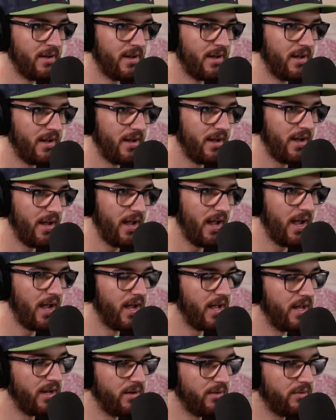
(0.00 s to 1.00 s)
Right.
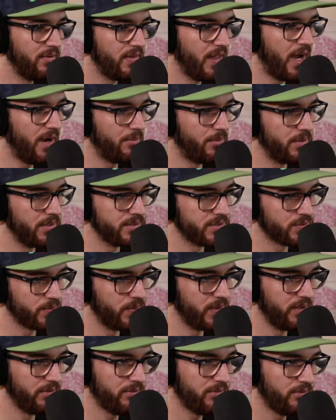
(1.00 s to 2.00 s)
And that was
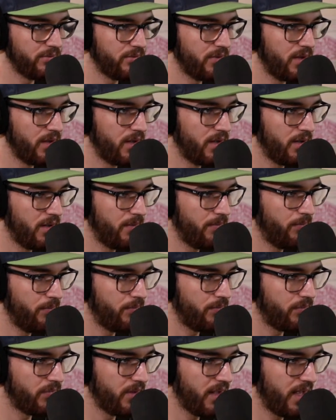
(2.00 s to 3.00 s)
with
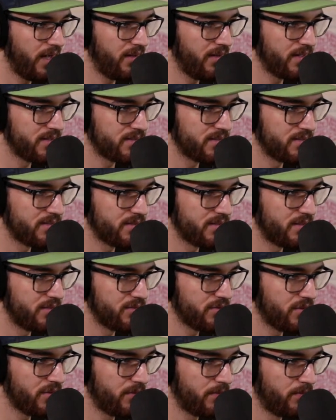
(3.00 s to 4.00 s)
adolescent
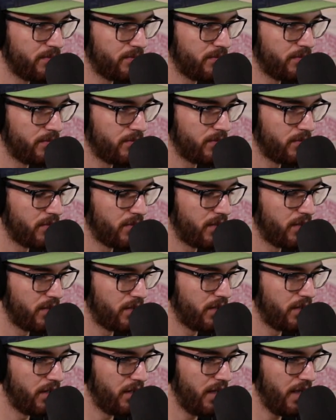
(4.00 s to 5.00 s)
syndrome.
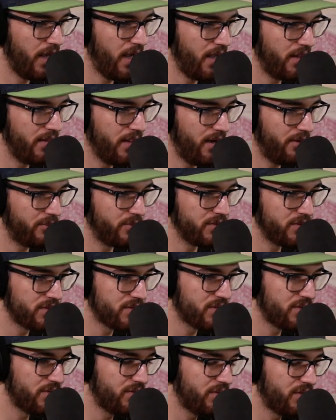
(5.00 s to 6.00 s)
Mm-hmm. And that
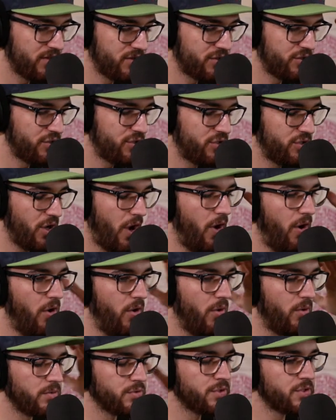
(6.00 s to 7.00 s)
was
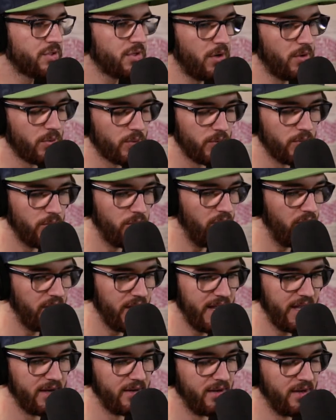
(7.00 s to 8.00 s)
so cool.
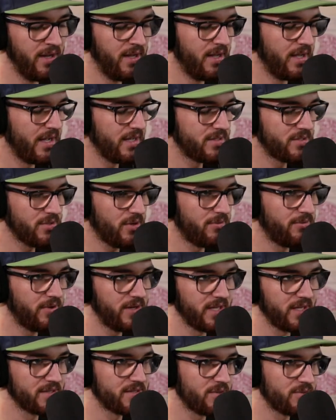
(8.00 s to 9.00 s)
And it's so
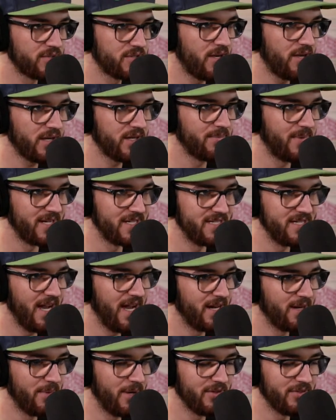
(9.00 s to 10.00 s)
funny because I was talking to my
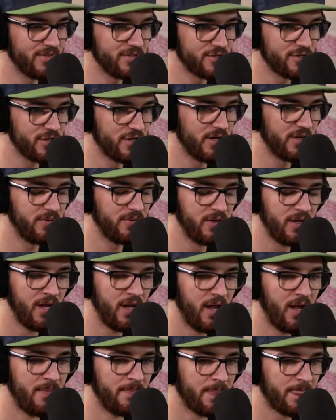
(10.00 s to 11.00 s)
dad about this show. Yeah,
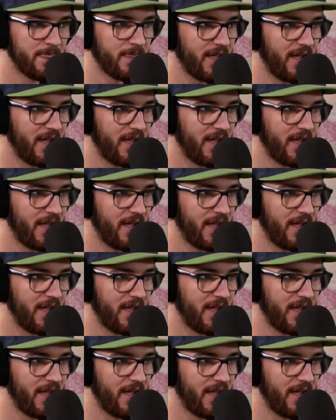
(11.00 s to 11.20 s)
you were.